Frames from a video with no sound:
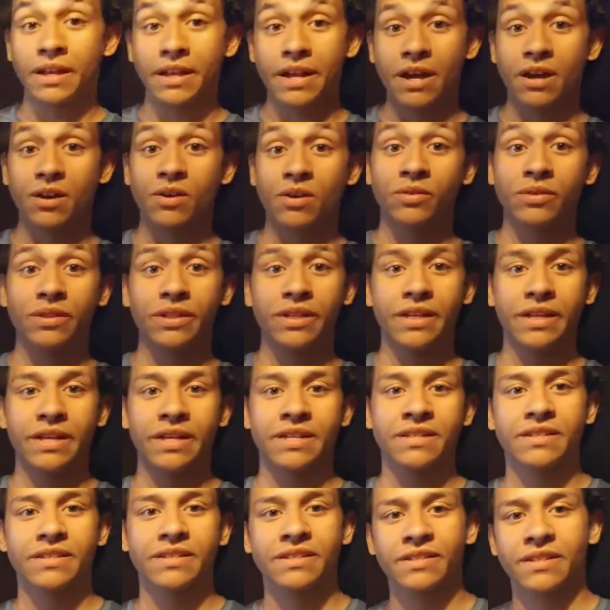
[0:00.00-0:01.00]
Now not
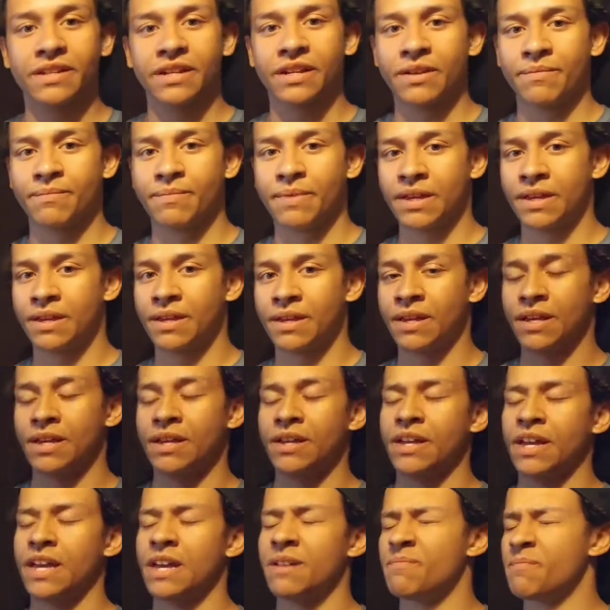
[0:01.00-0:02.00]
only is this gonna
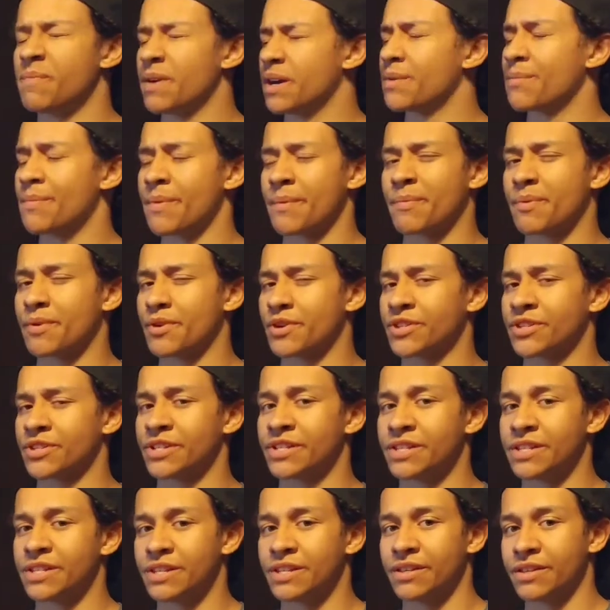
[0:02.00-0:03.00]
be in better
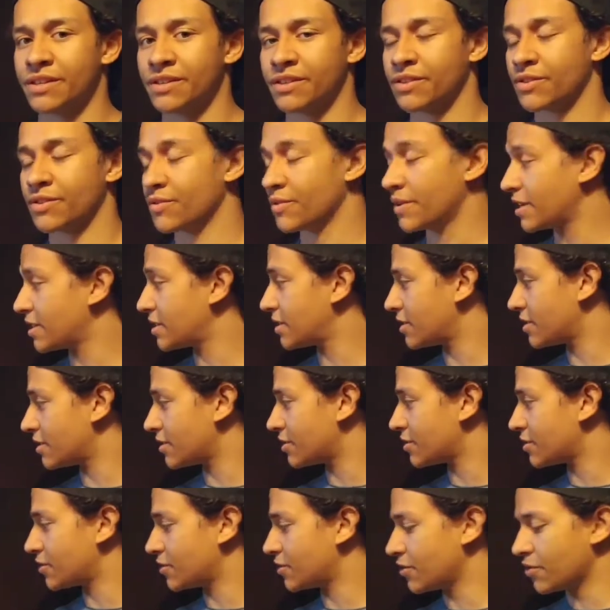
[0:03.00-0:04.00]
proportion to the rest
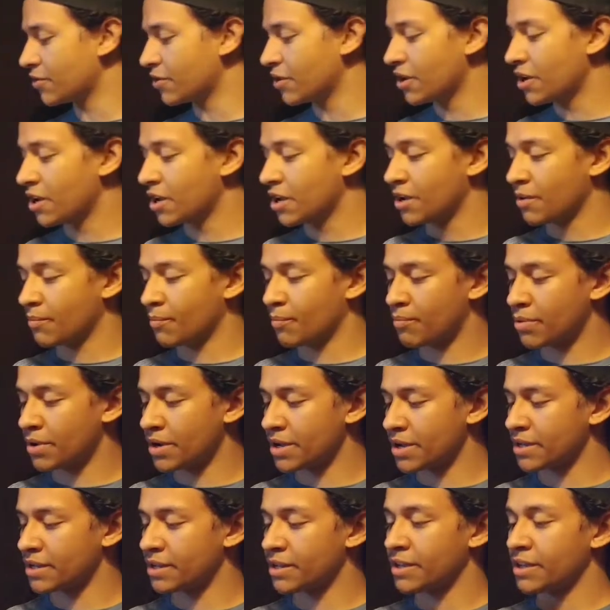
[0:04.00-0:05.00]
of the suit,
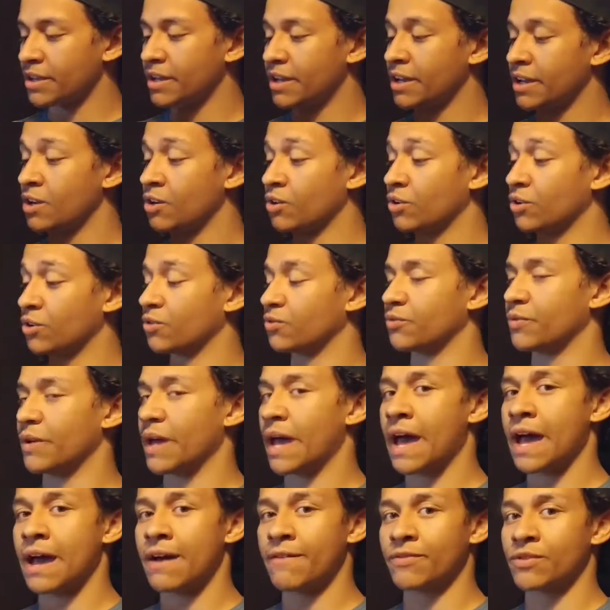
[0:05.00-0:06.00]
but it'll
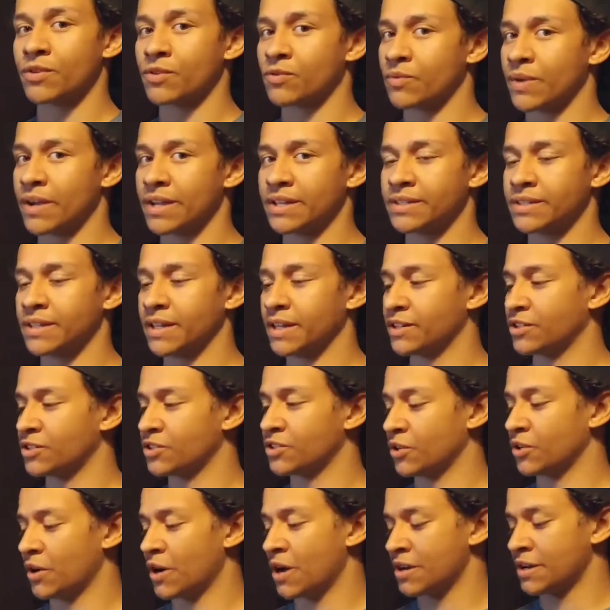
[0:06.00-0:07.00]
have the right
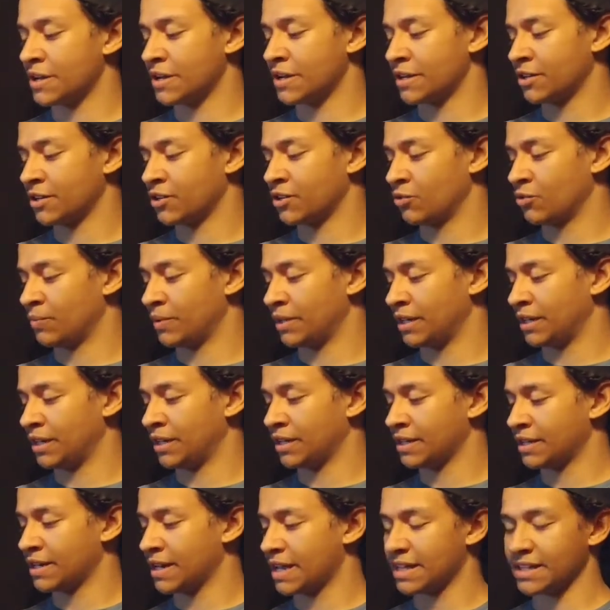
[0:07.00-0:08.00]
texture on it and be
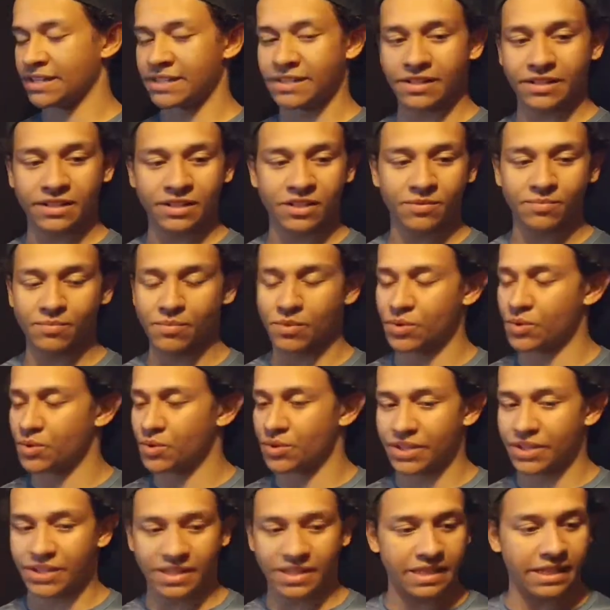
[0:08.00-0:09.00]
nice and
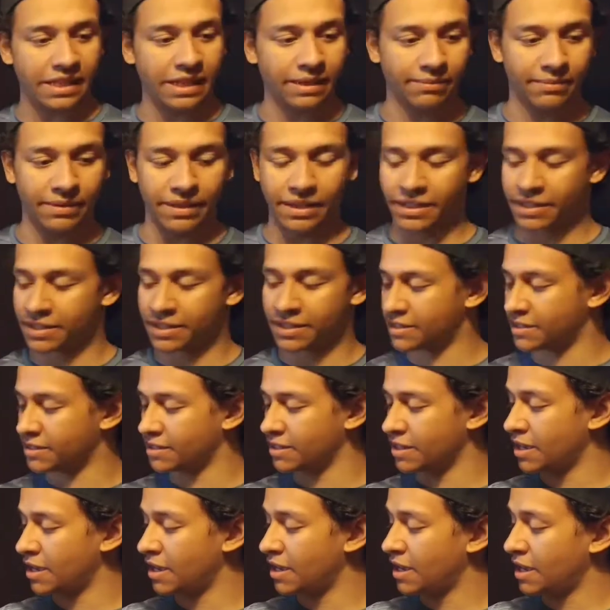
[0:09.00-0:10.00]
smooth and
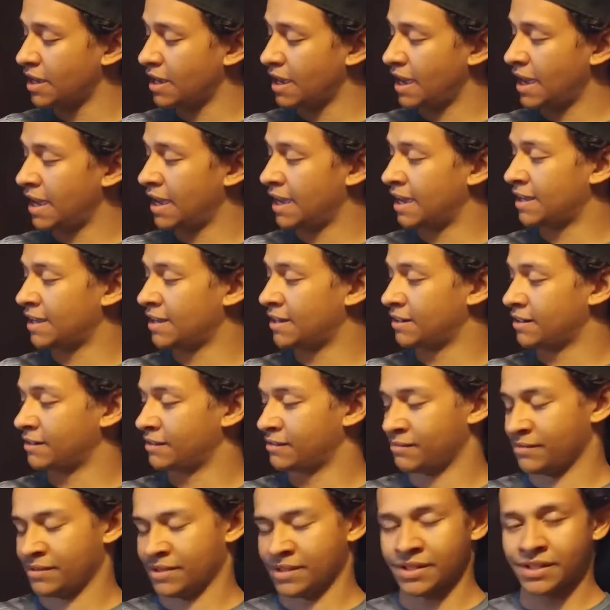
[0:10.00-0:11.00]
seamless,
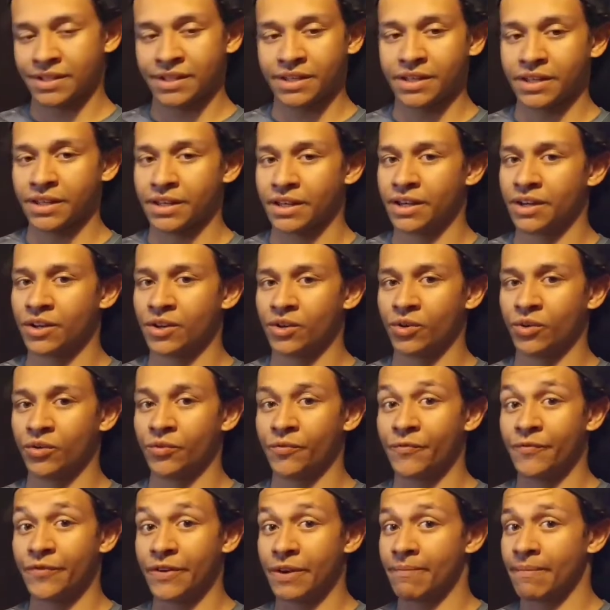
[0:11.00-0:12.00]
and
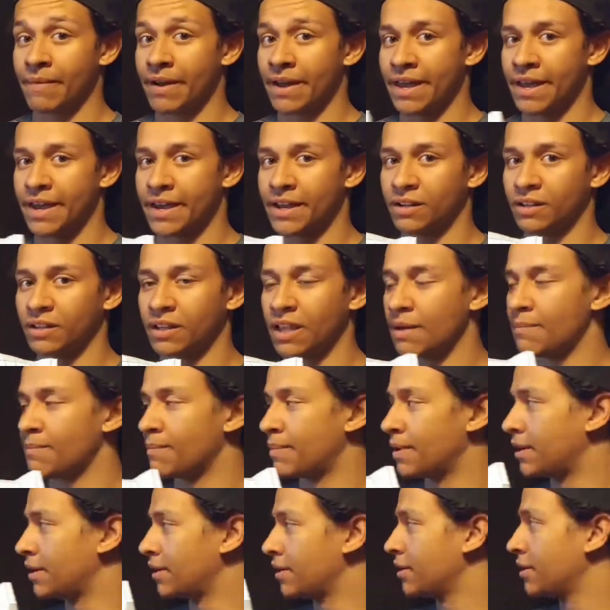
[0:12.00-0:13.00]
it'll fit my head a
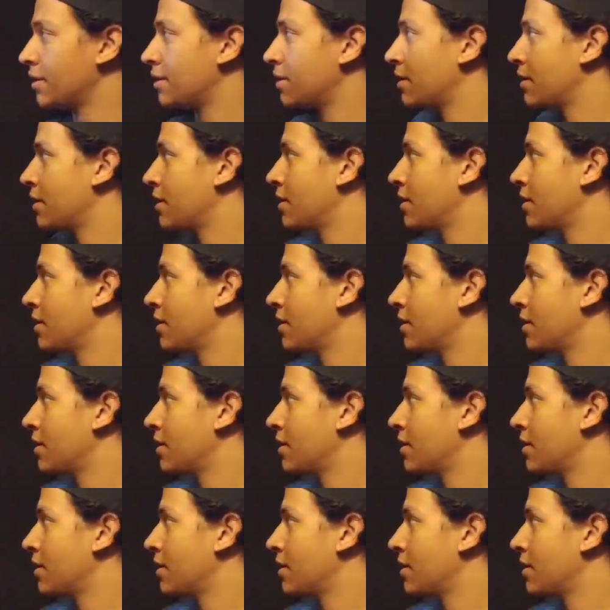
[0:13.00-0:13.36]
lot better.